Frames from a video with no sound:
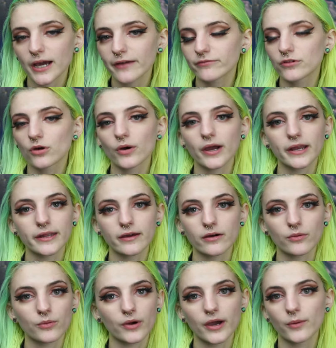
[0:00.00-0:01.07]
I have no
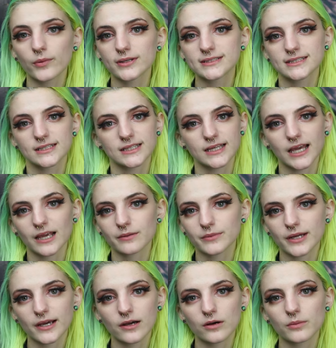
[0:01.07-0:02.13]
idea what's in the game
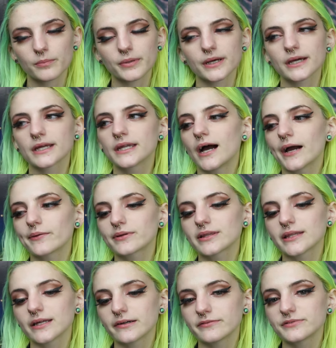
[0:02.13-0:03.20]
now, but I
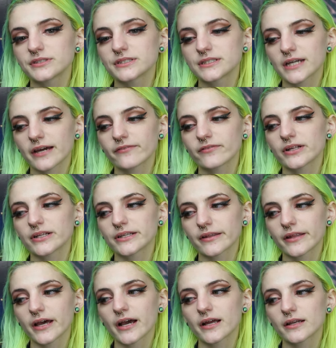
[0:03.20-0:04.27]
would love to dive into
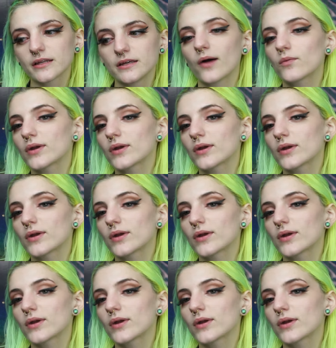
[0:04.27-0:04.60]
that.